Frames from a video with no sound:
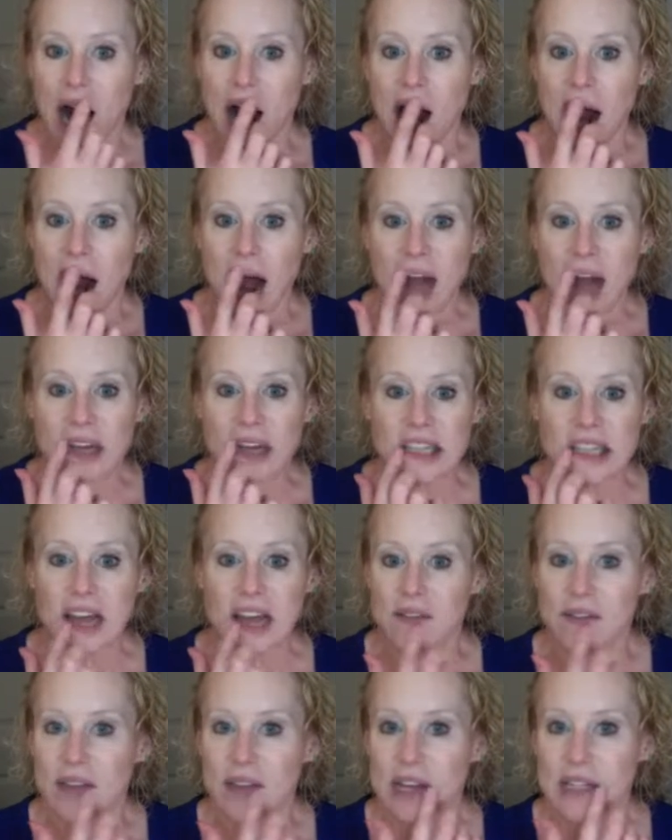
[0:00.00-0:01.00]
I just
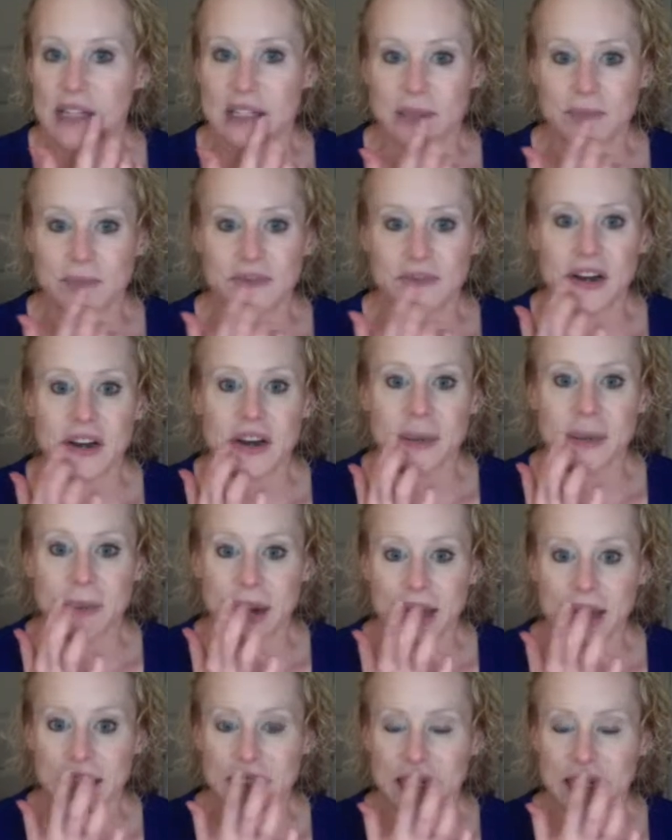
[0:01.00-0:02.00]
have some very
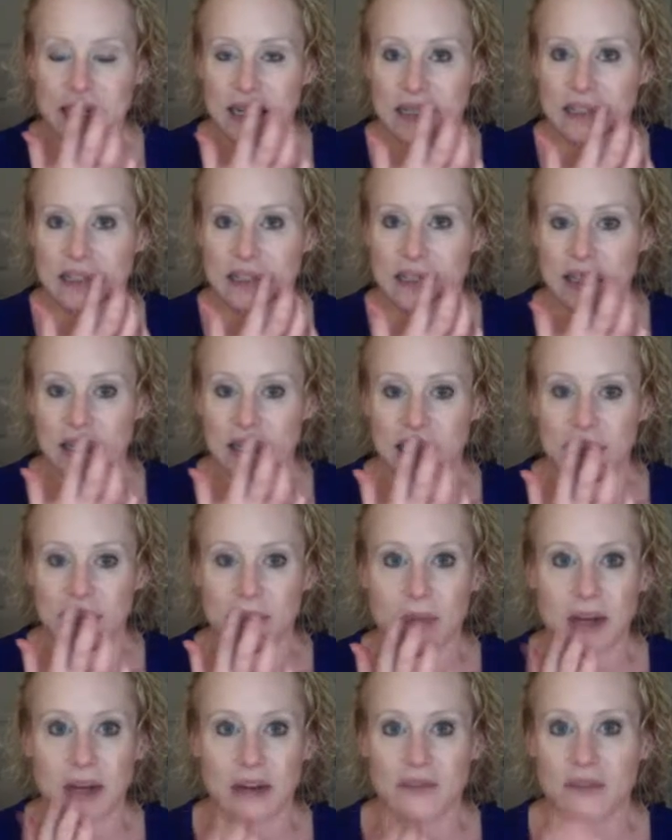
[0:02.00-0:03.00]
basic, a little
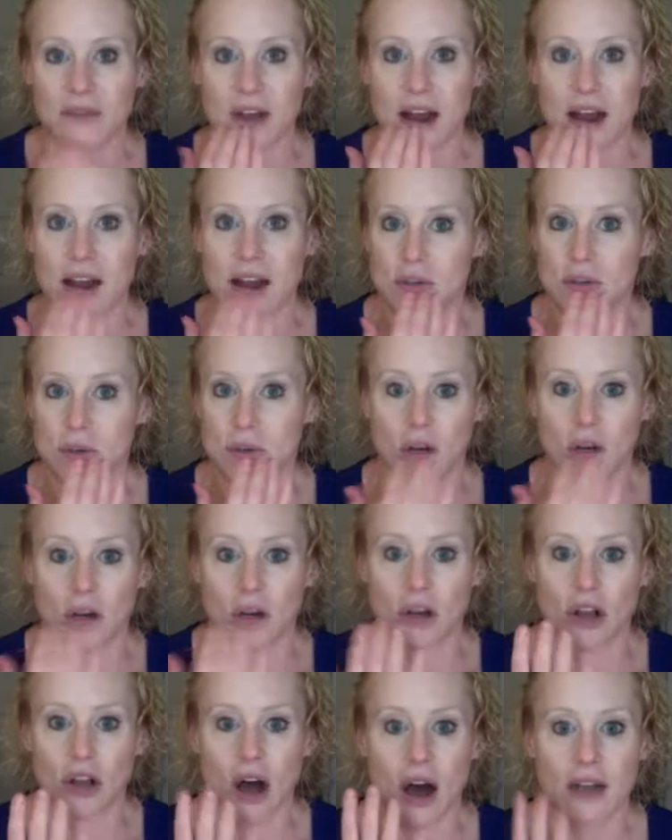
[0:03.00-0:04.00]
bit of natural
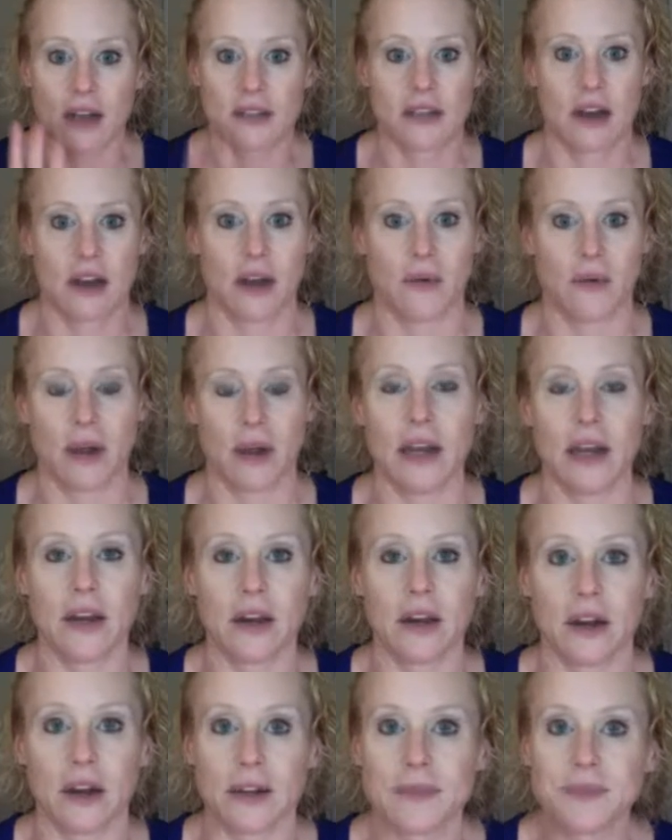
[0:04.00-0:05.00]
gloss on right
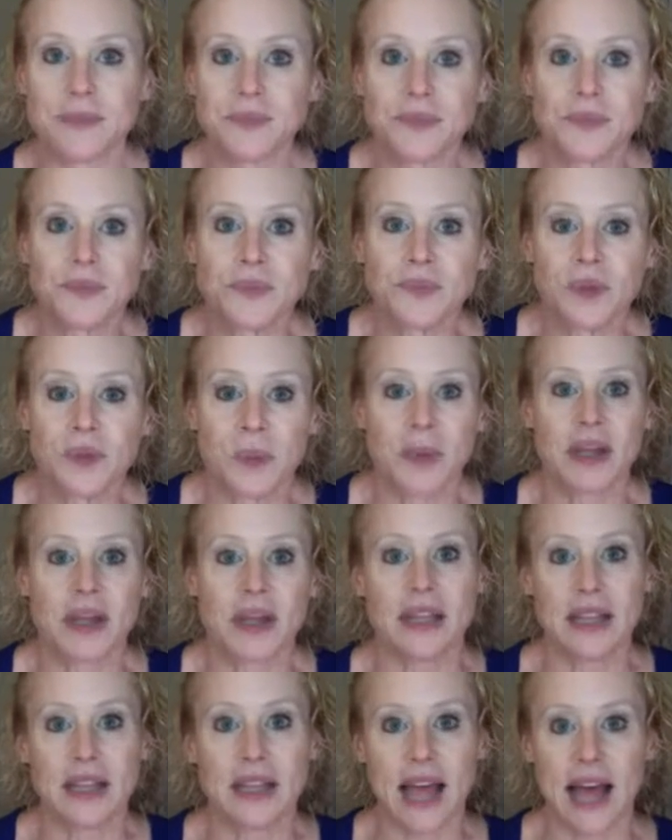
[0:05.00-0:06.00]
here.
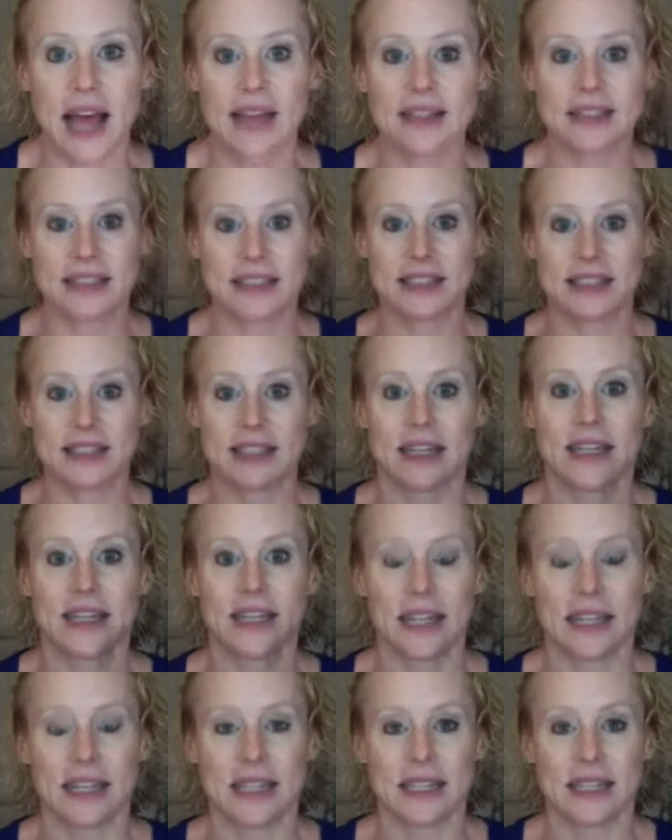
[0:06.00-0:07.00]
But less
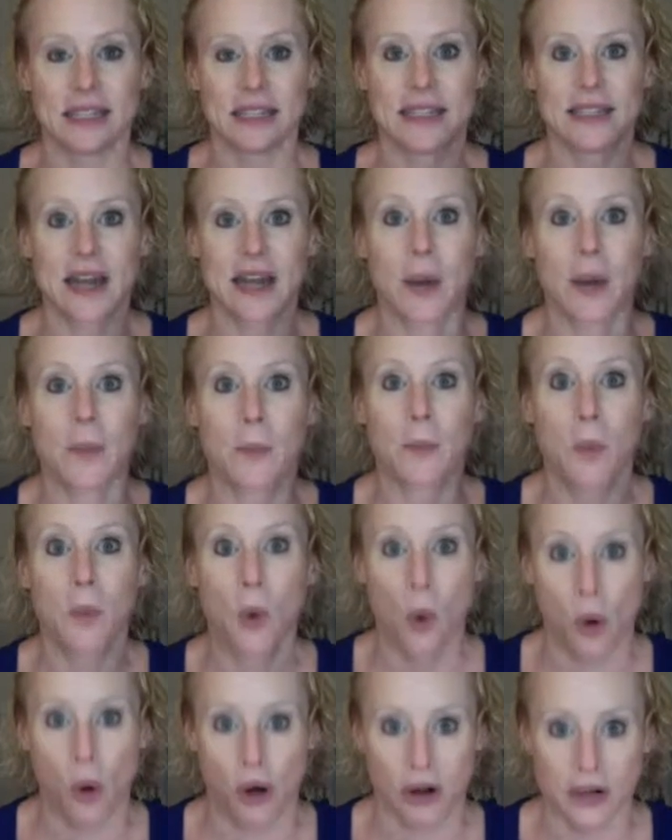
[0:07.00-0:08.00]
is
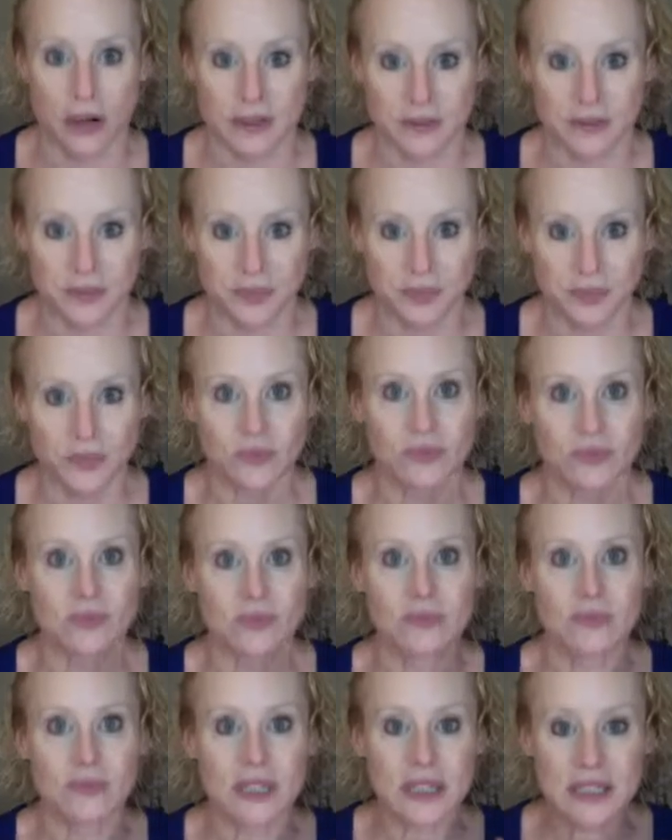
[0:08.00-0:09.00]
more.
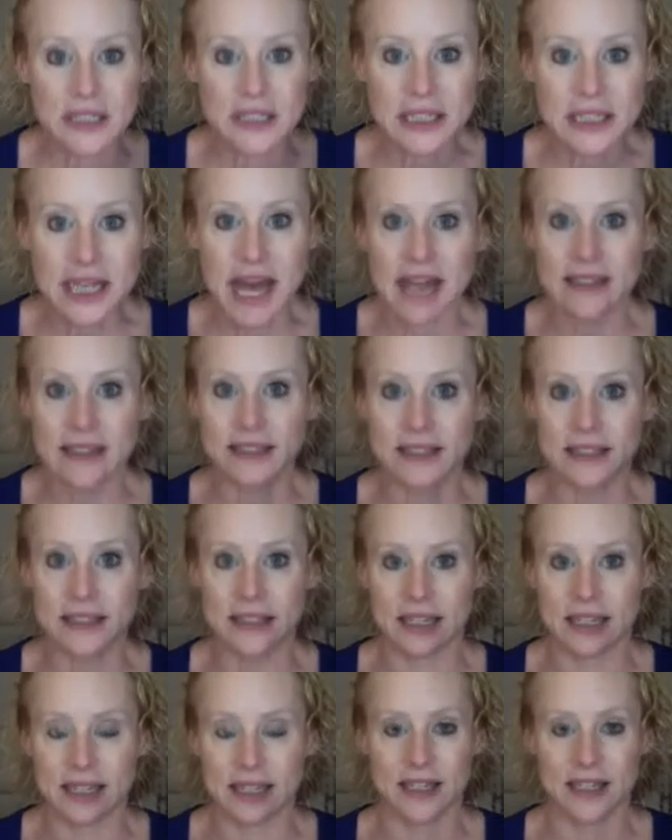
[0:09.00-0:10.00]
Less
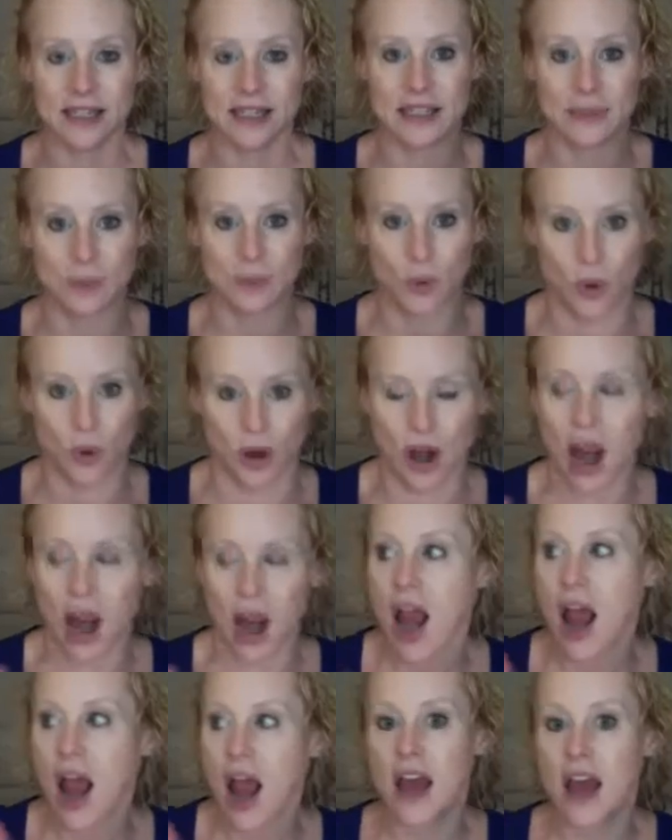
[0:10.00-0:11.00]
is more.
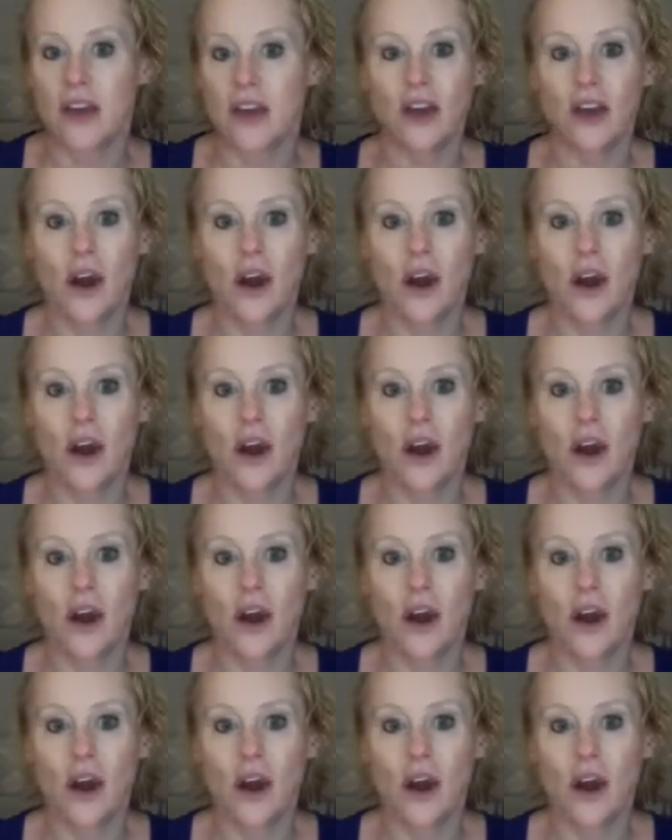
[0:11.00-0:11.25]
And,